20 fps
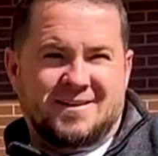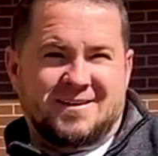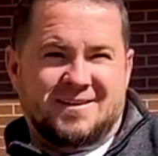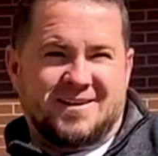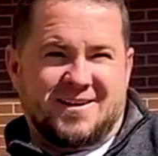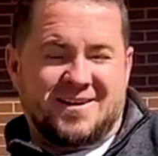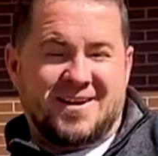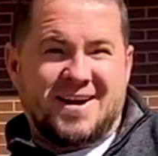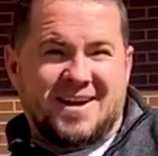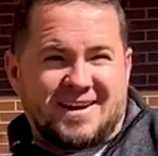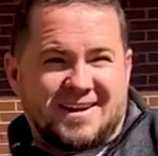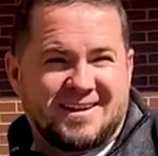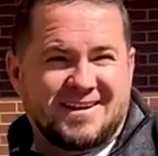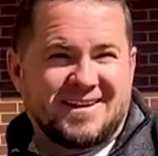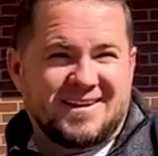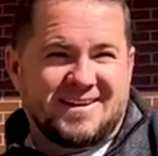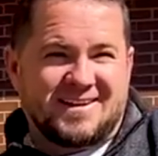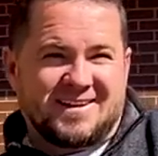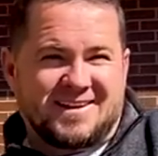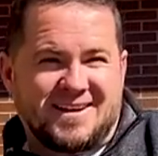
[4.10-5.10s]
All right.
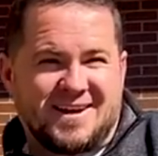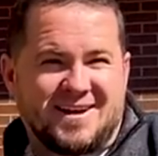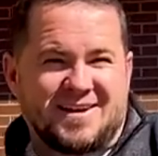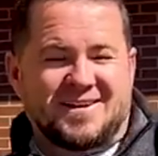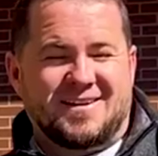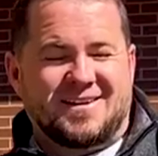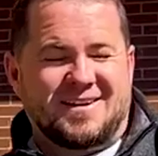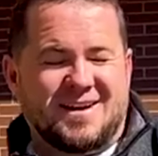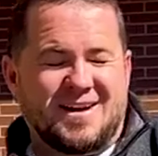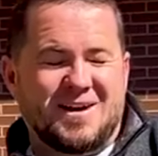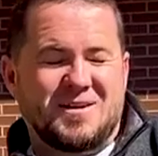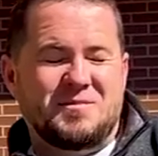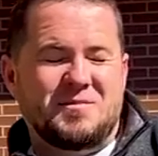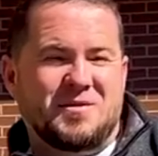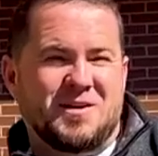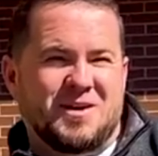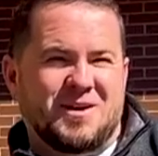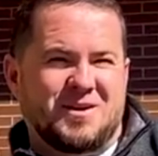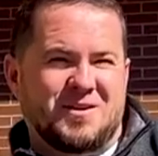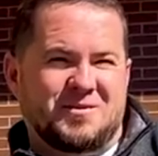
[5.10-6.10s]
Yeah, I'm
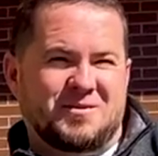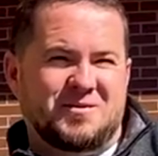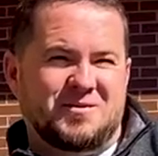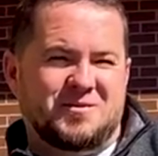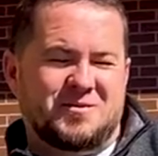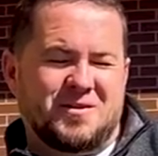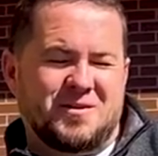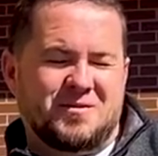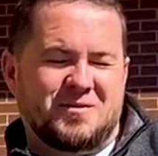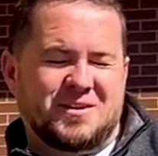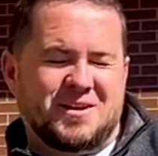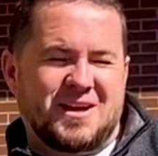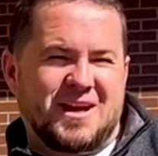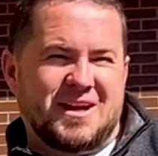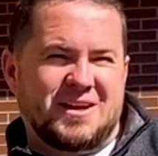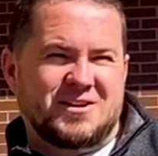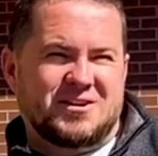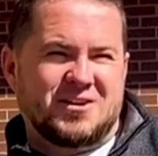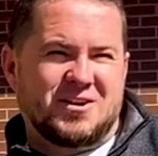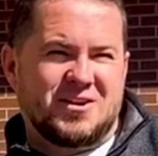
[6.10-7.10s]
Reverend
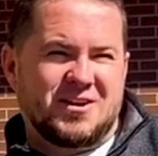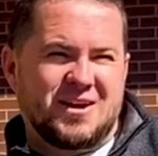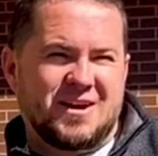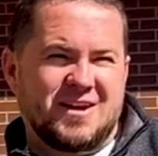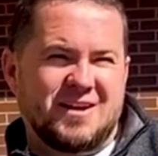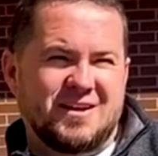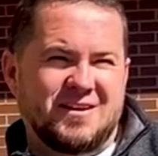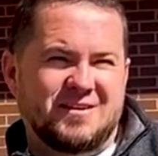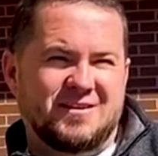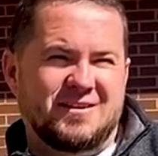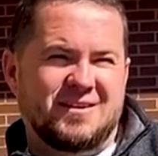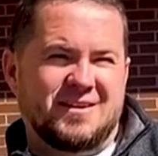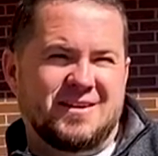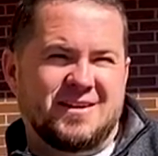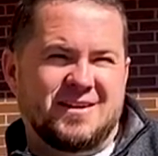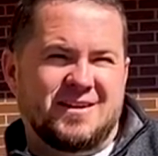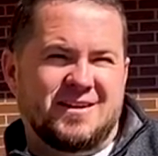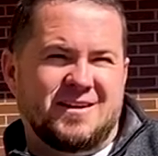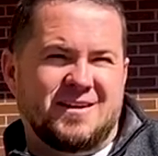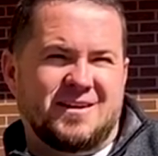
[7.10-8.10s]
Cade Curry,
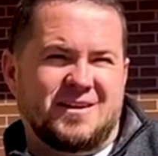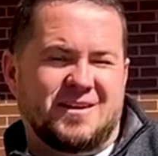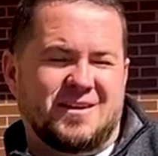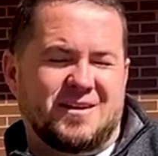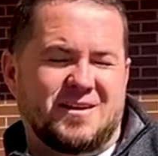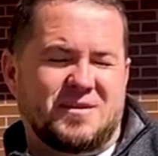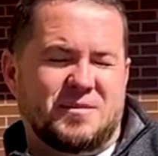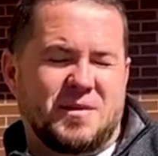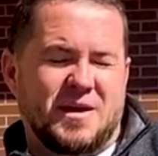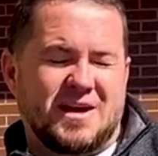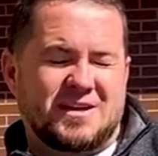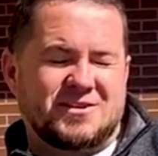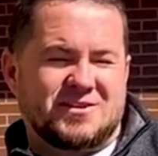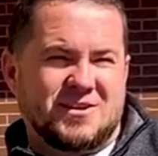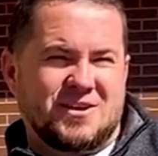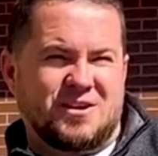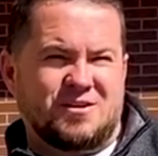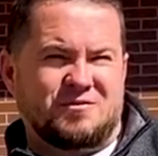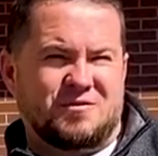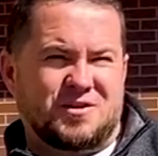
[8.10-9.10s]
pastor
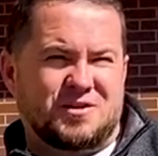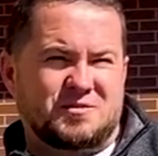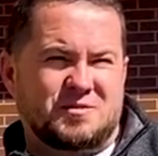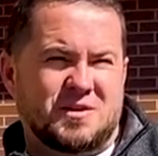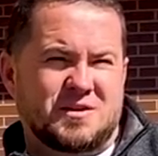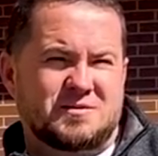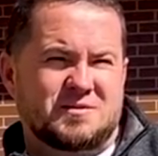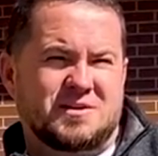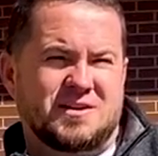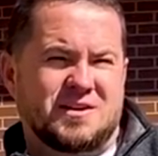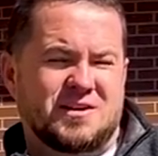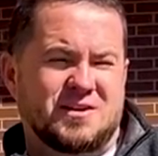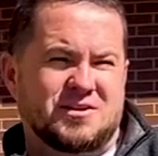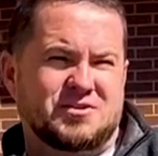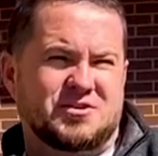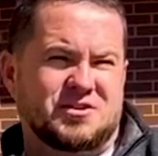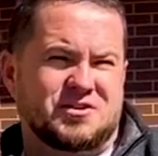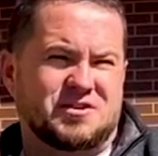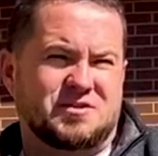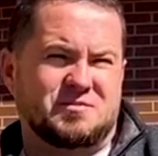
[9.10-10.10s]
here at First Presbyterian
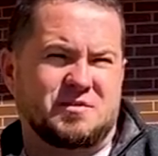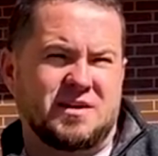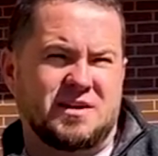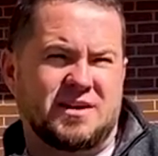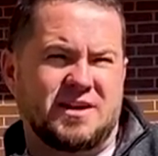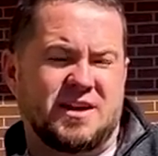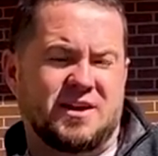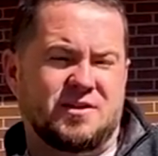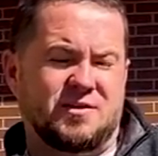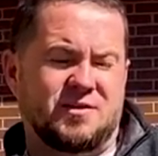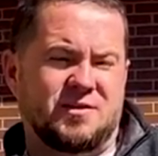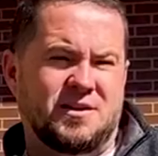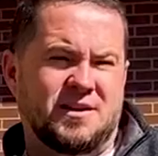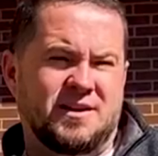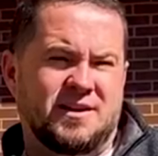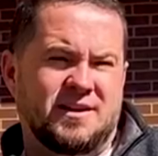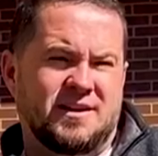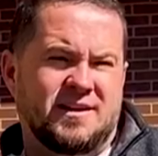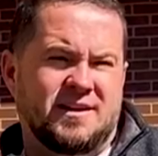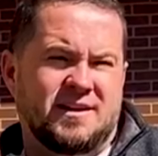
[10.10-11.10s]
Church Springdale.
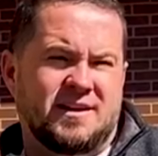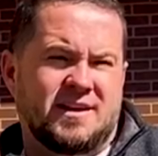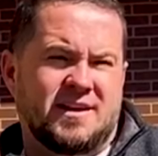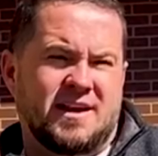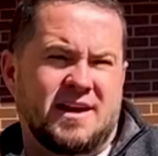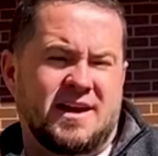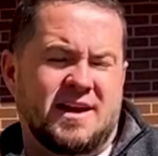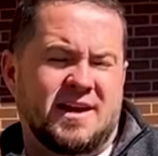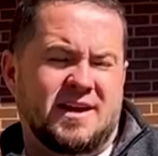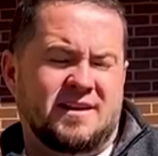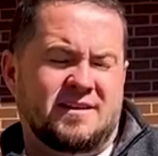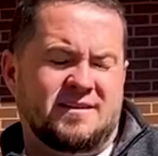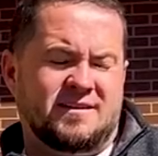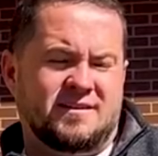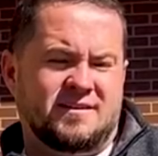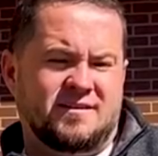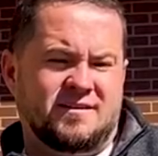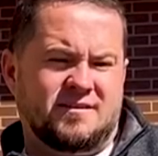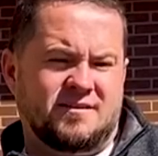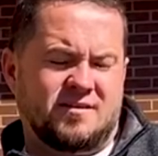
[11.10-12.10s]

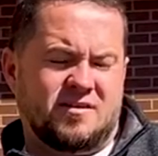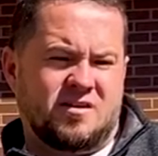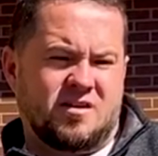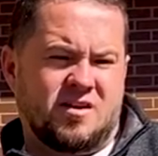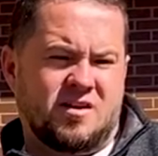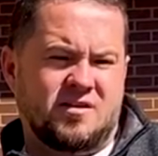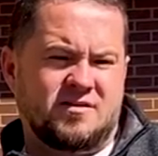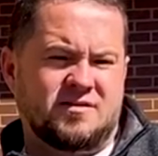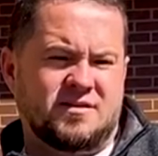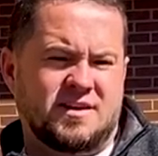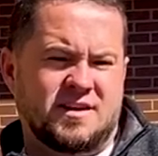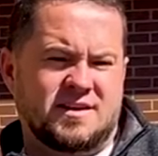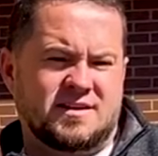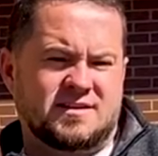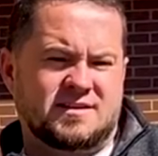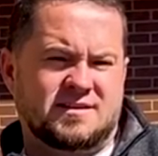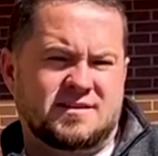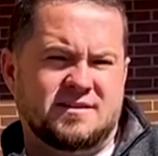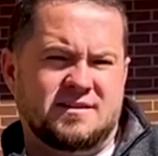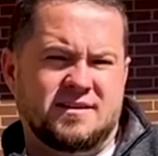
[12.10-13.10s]
And on
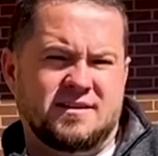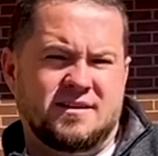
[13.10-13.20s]
this